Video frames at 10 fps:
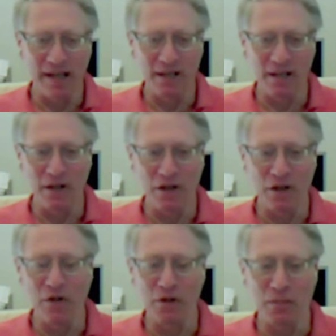in its
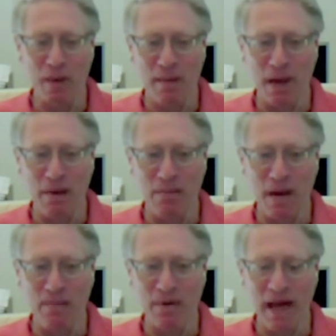use by many
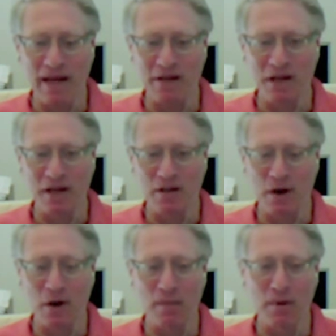people as a
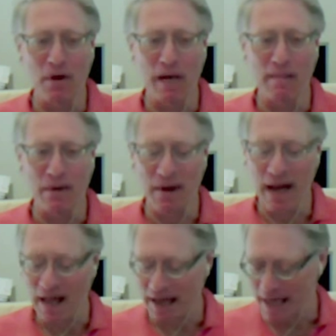therapeutic
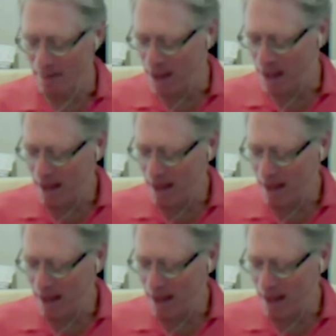modality.